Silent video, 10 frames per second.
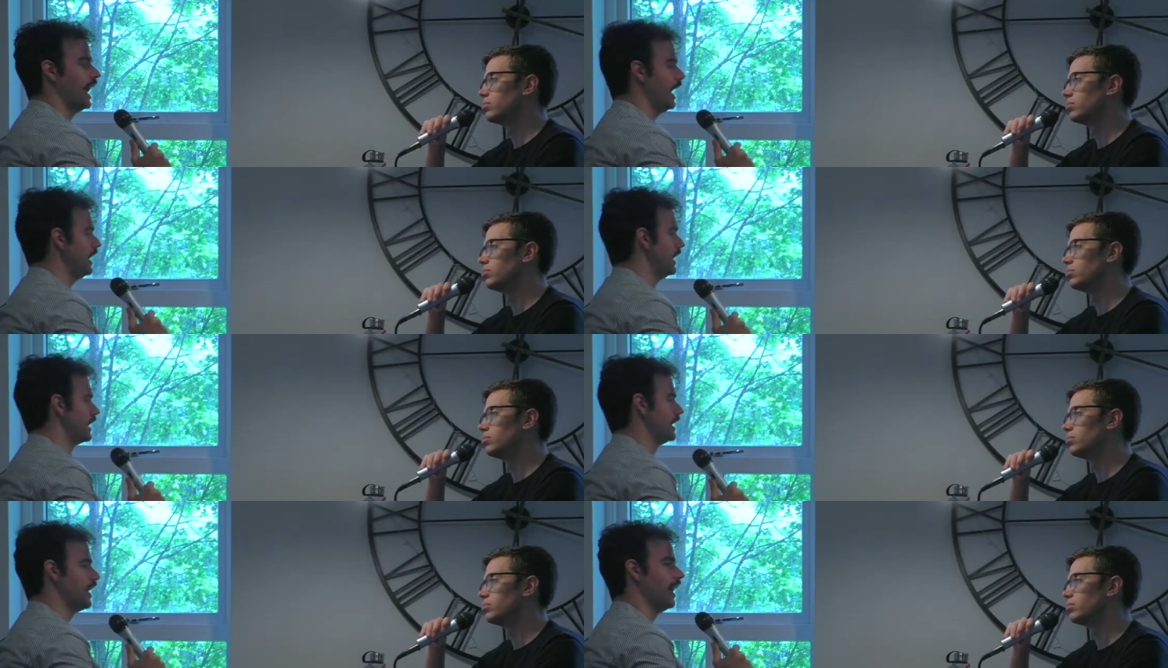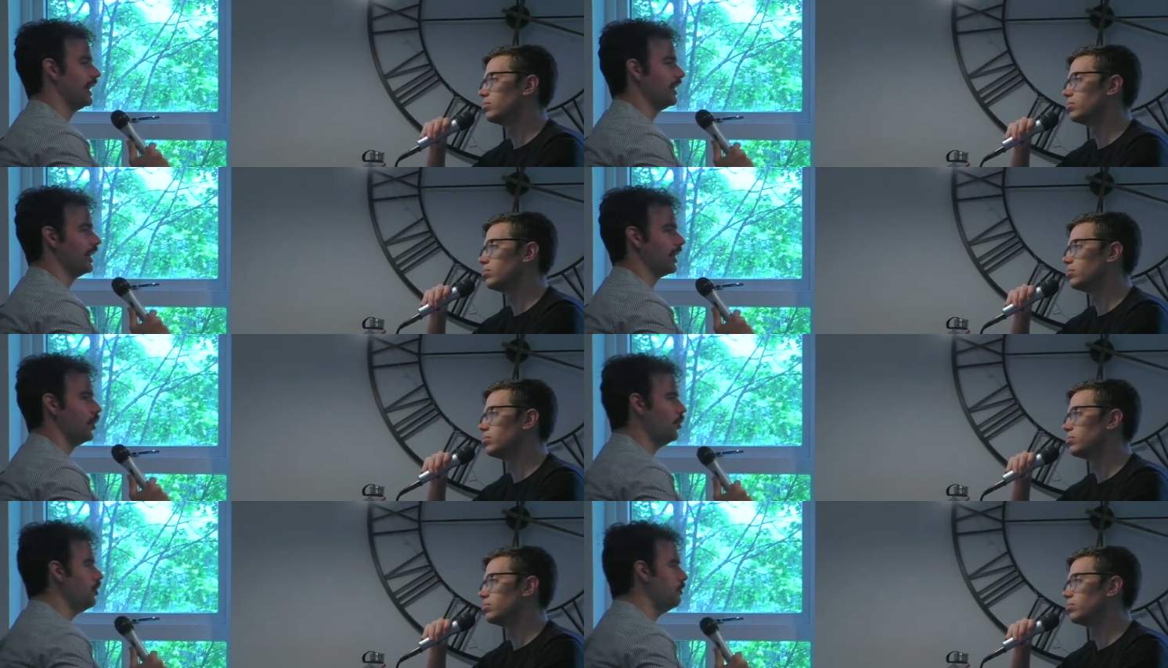Speaker 1: I didn't get the character. Again, like
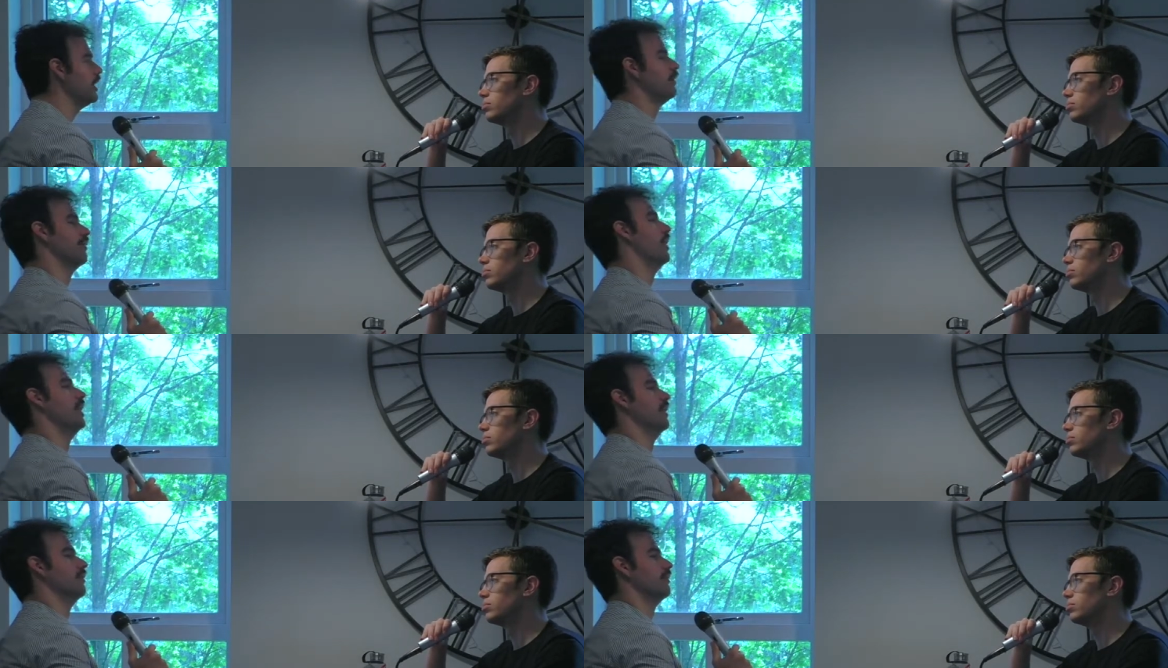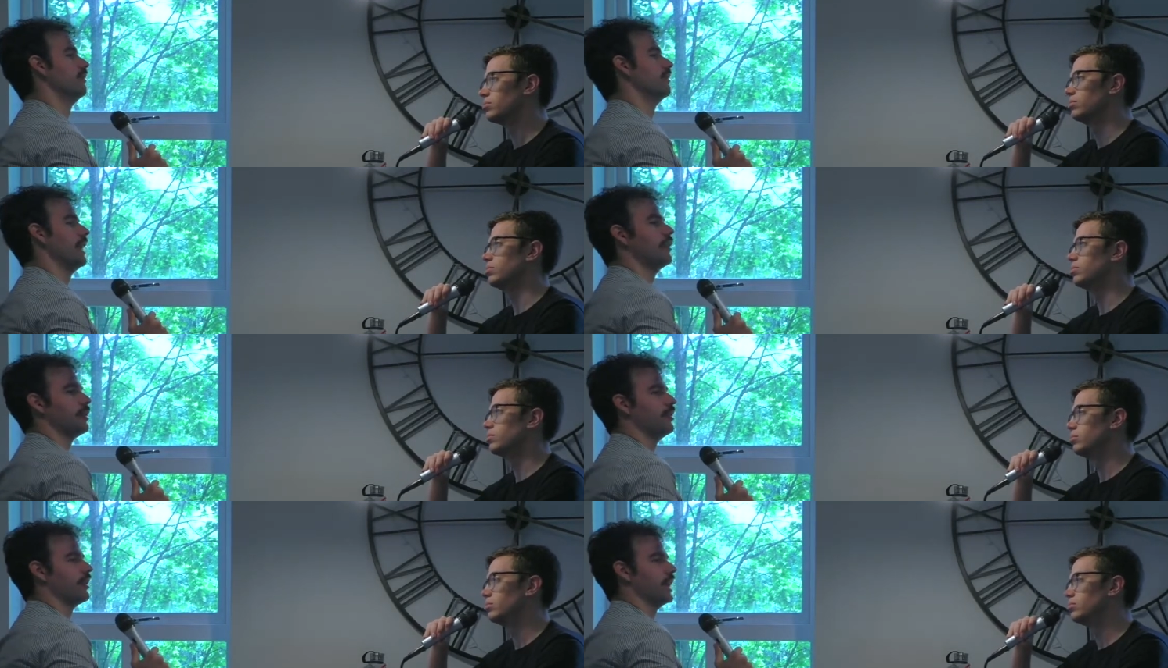who are you making fun of? Mm-hmm. That's what
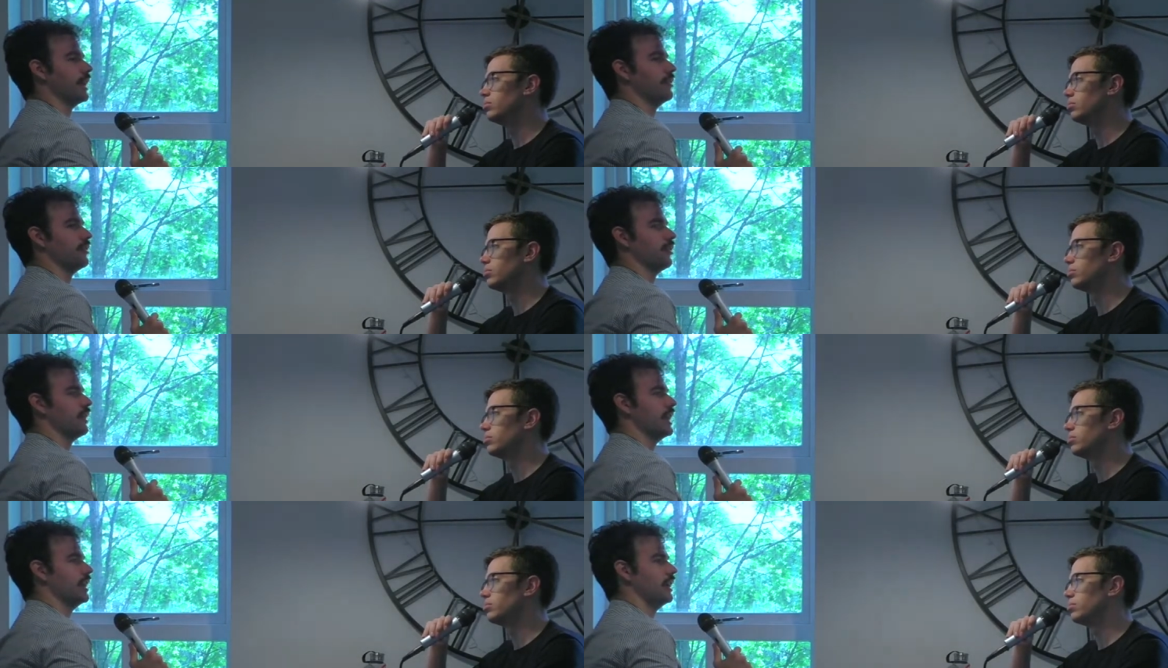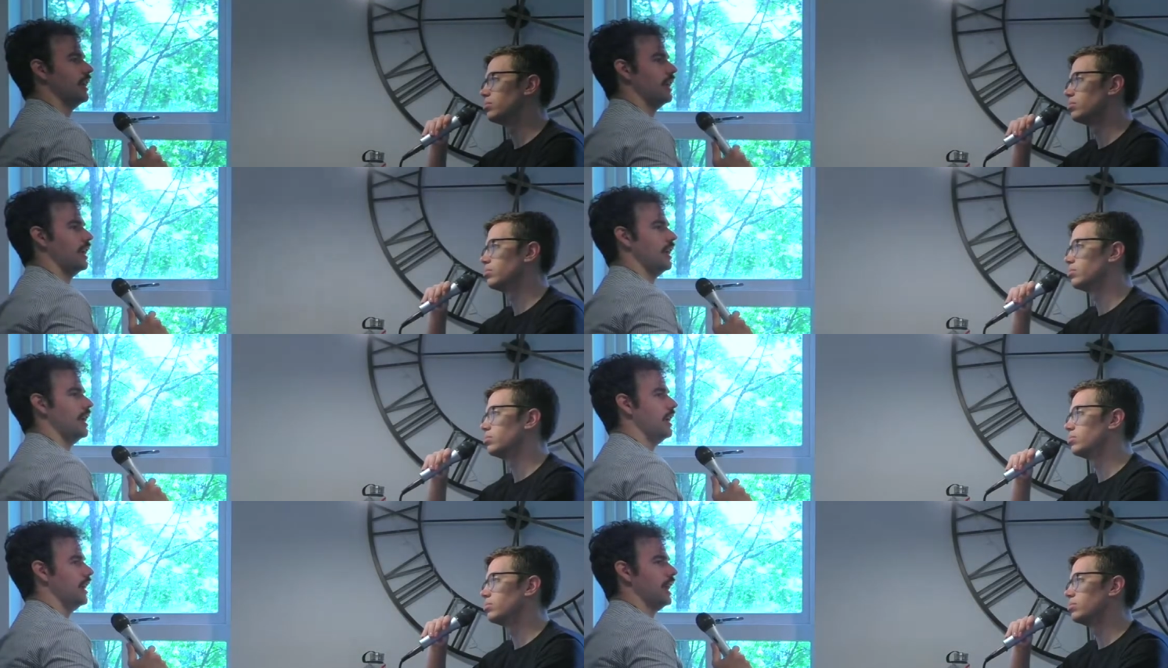I was like. I was just sort of like,
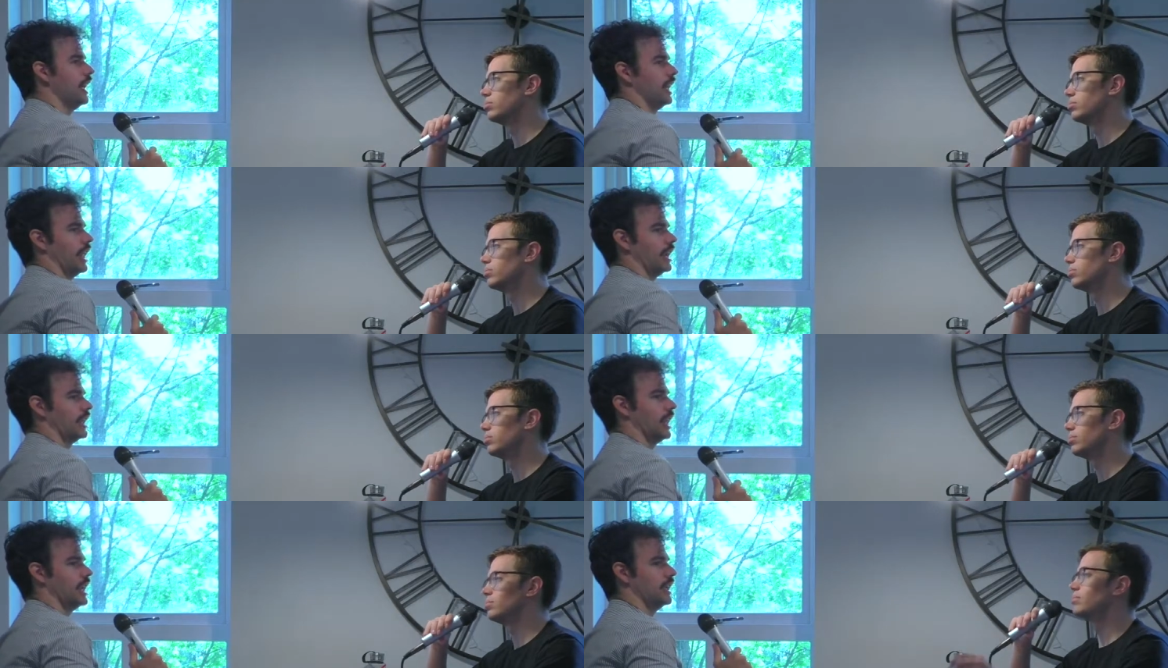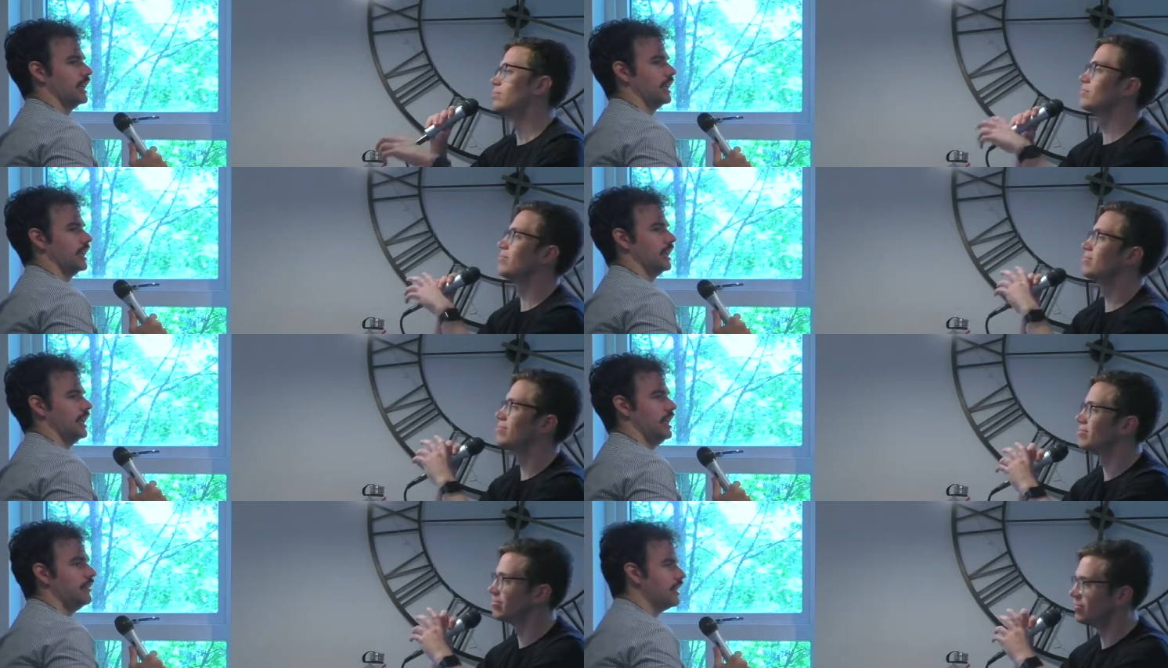again, like like
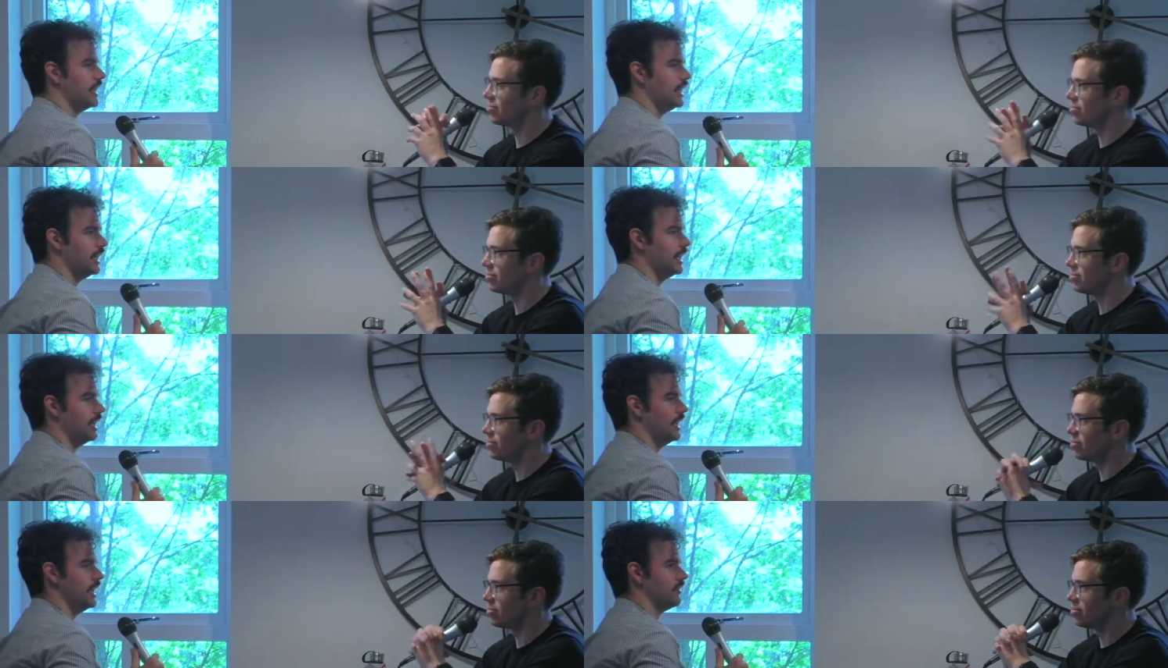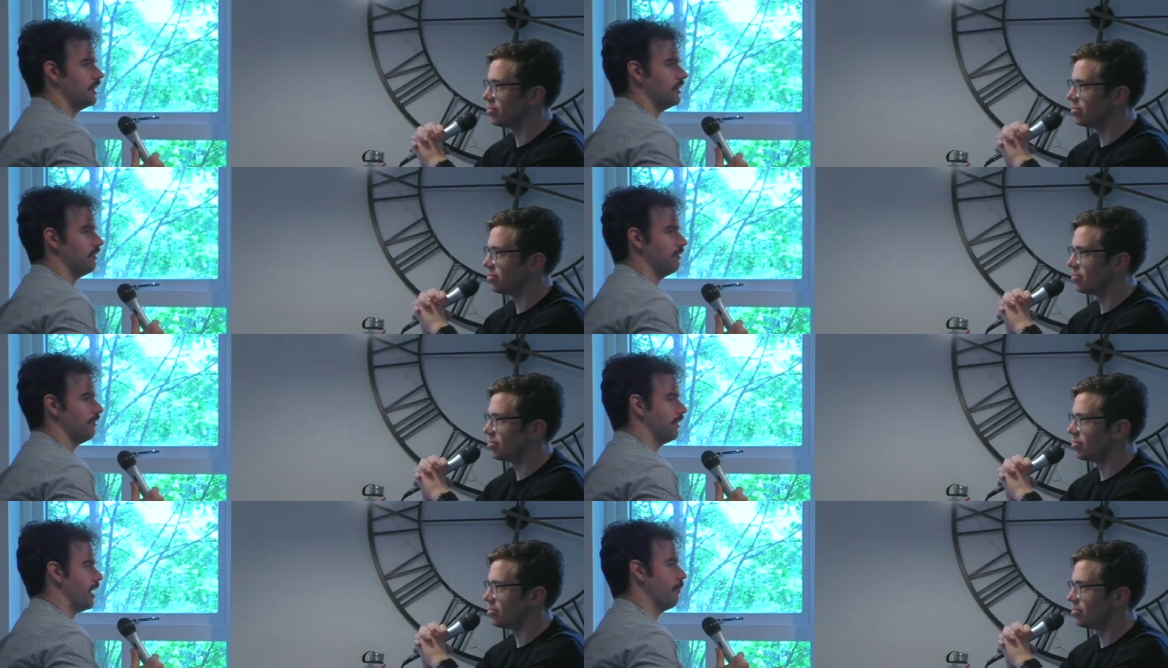is it is it
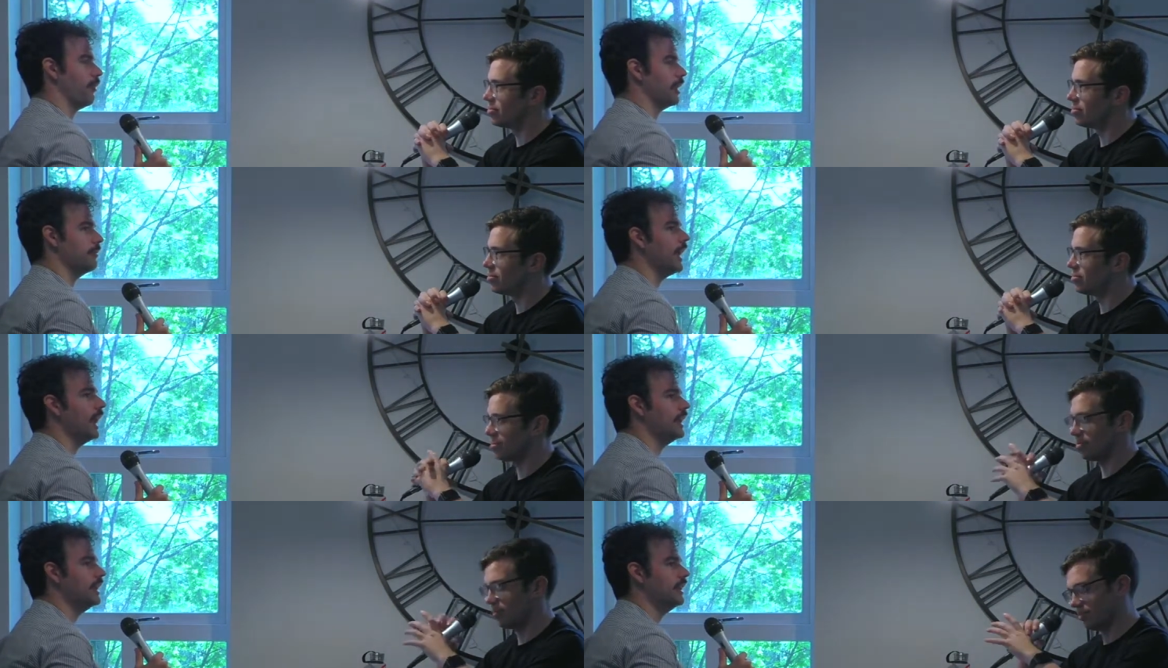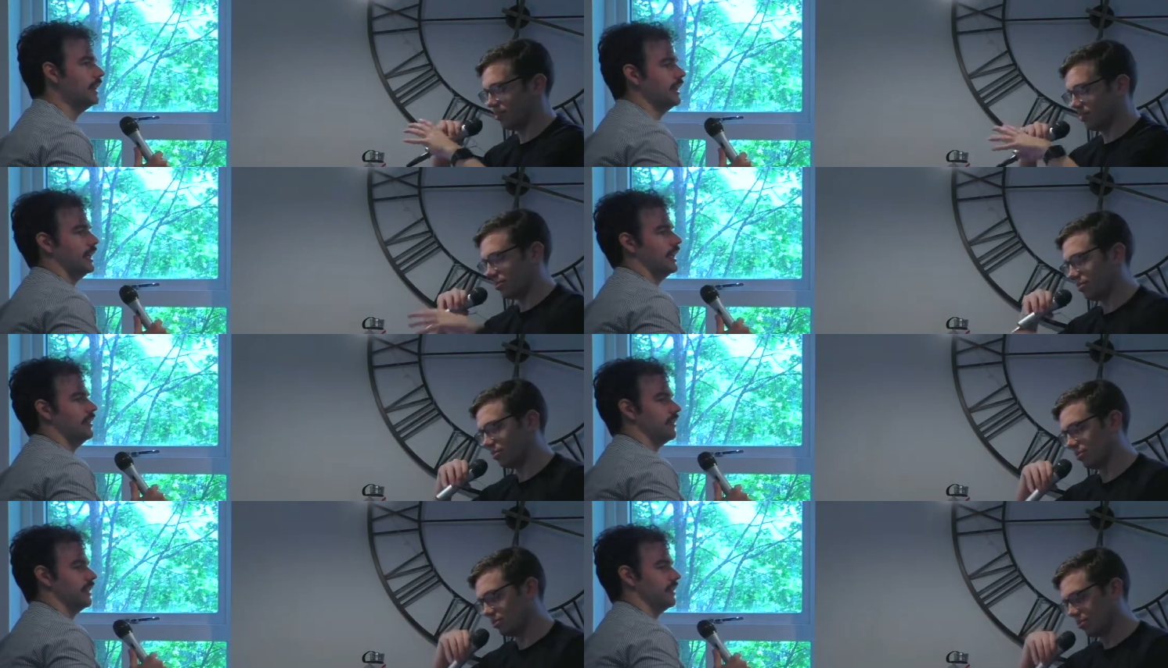flamboyant men?
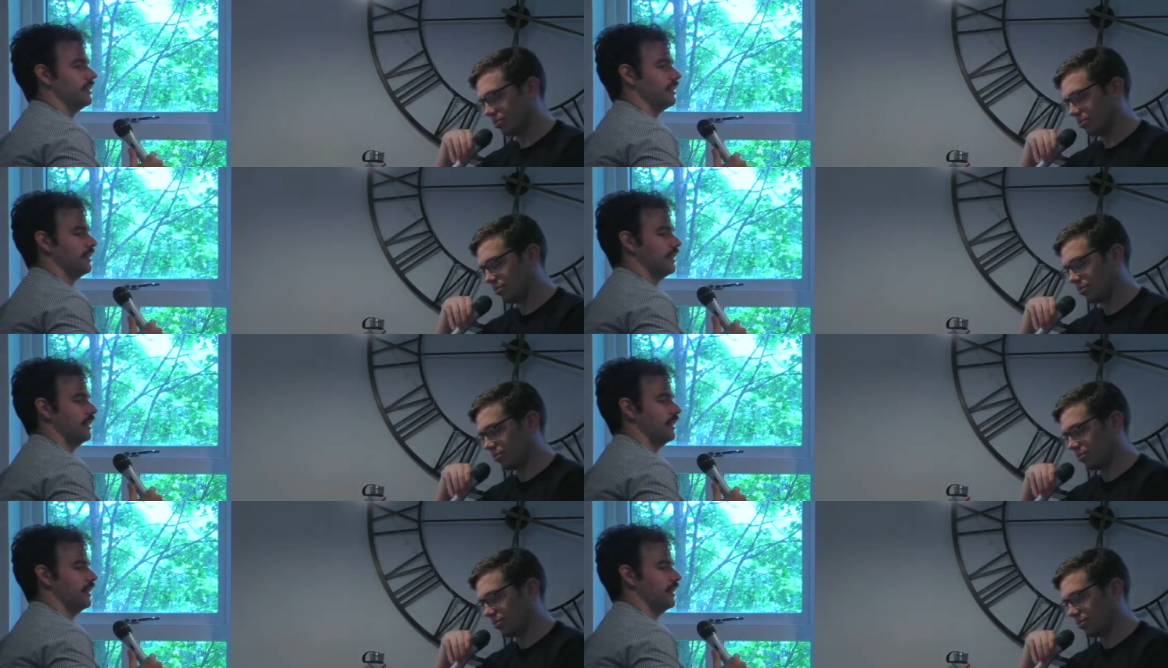Is it